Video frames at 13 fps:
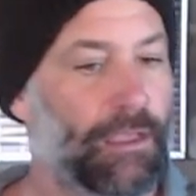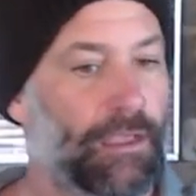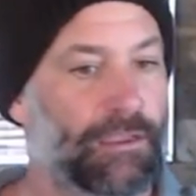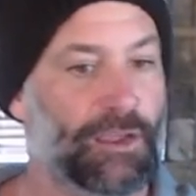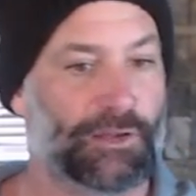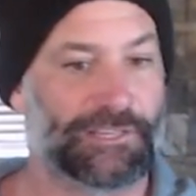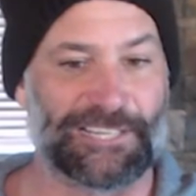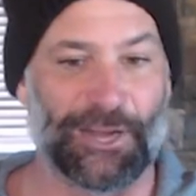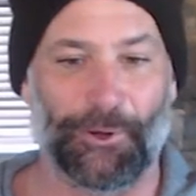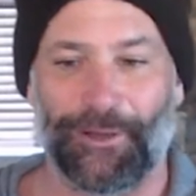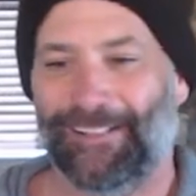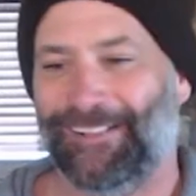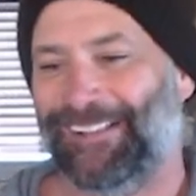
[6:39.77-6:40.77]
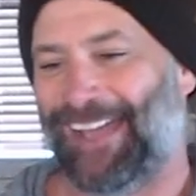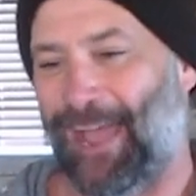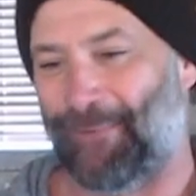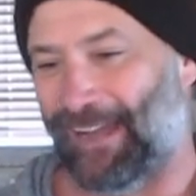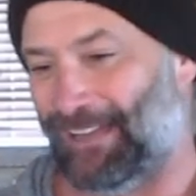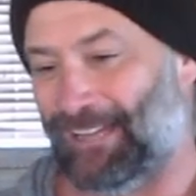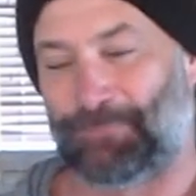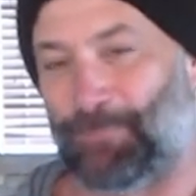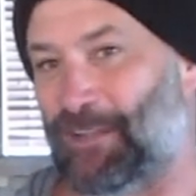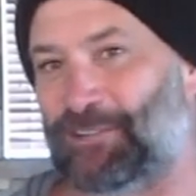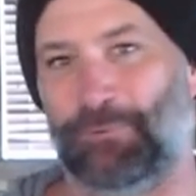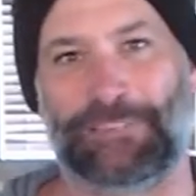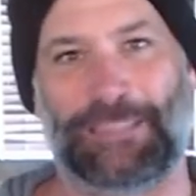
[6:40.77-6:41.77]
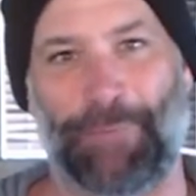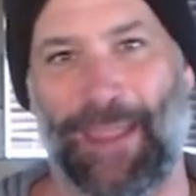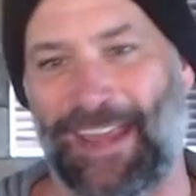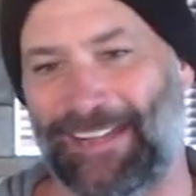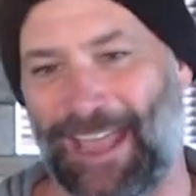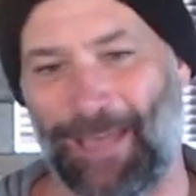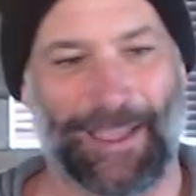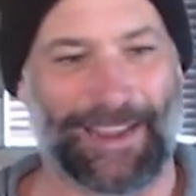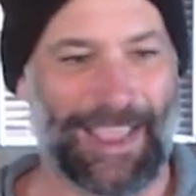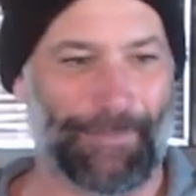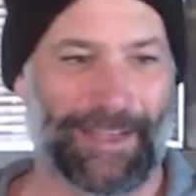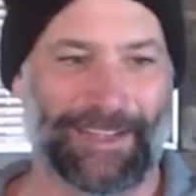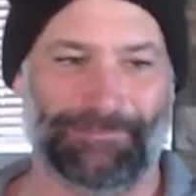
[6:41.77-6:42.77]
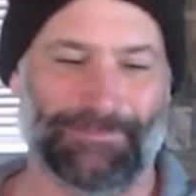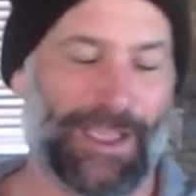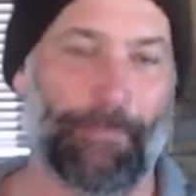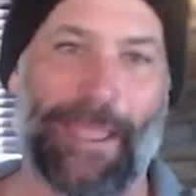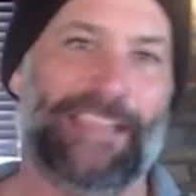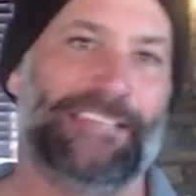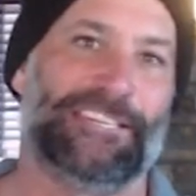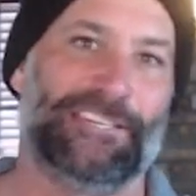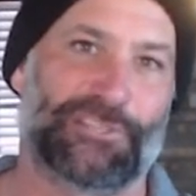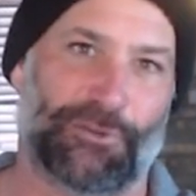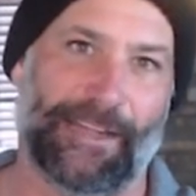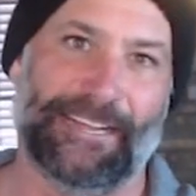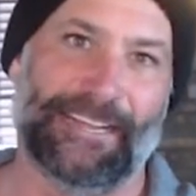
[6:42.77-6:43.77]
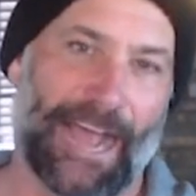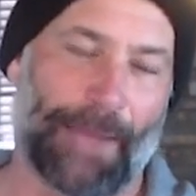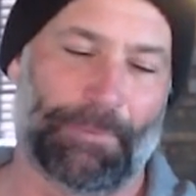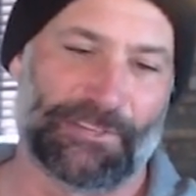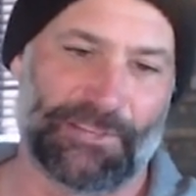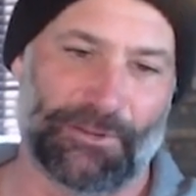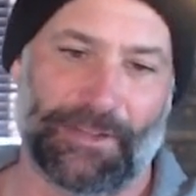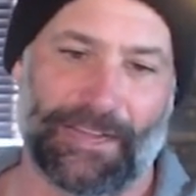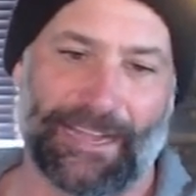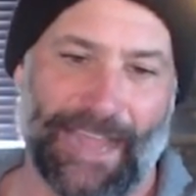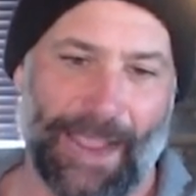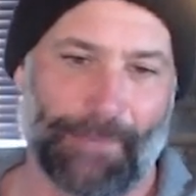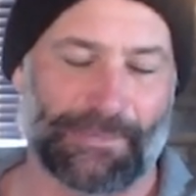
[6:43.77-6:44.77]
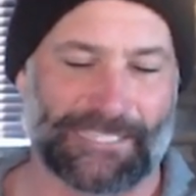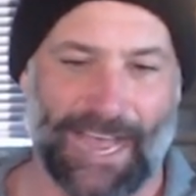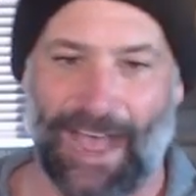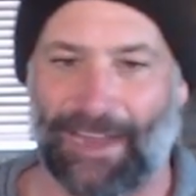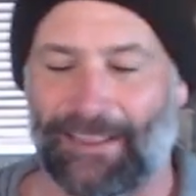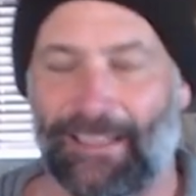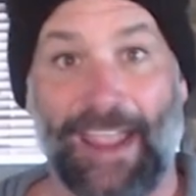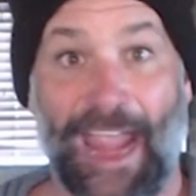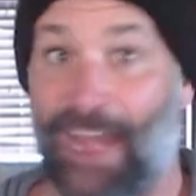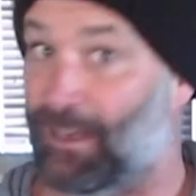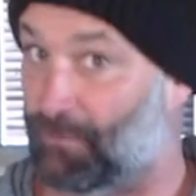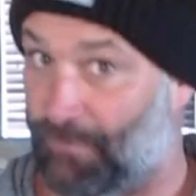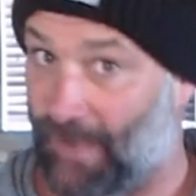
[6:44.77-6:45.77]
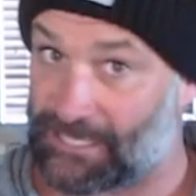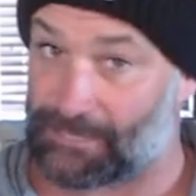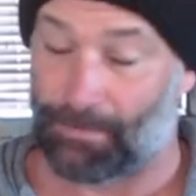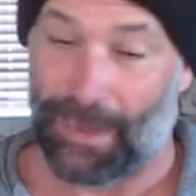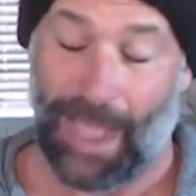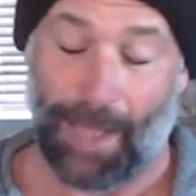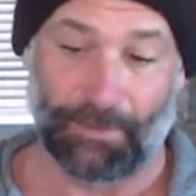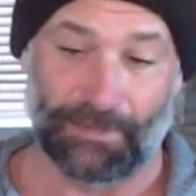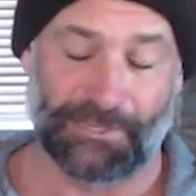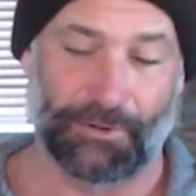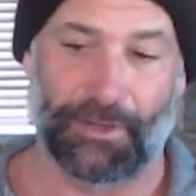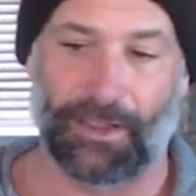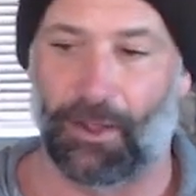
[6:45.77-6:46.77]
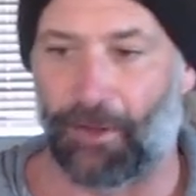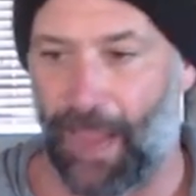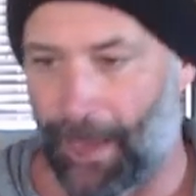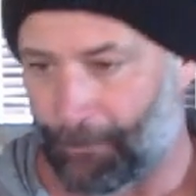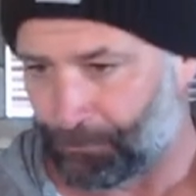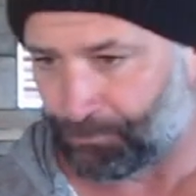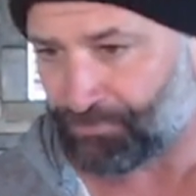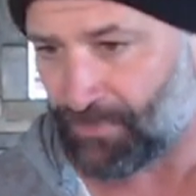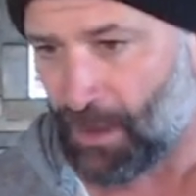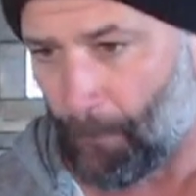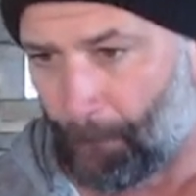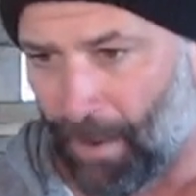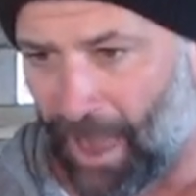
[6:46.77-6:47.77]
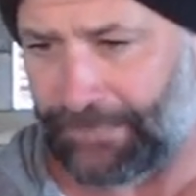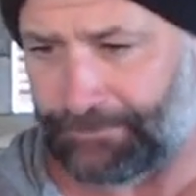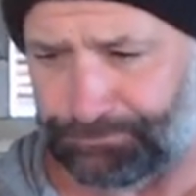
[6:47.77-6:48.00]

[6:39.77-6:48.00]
You know, so, I mean, especially with the pandemic, I mean, amazing trading opportunity in Amazon and investment opportunity, okay? But